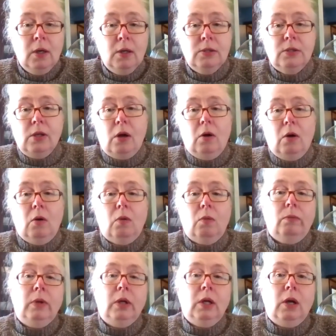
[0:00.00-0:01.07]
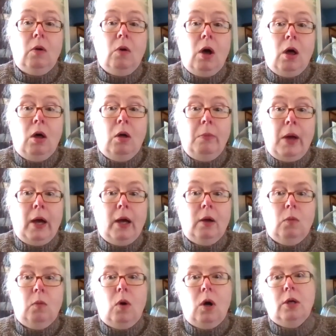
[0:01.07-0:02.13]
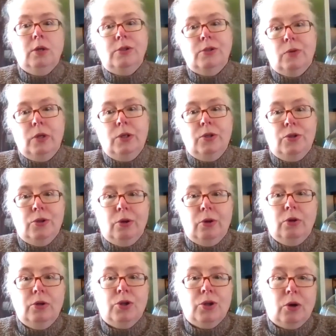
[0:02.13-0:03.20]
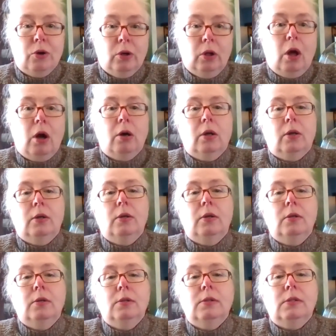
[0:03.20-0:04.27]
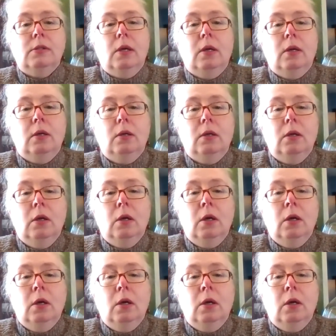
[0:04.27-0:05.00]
So, you know, all my Wall Street Journal articles and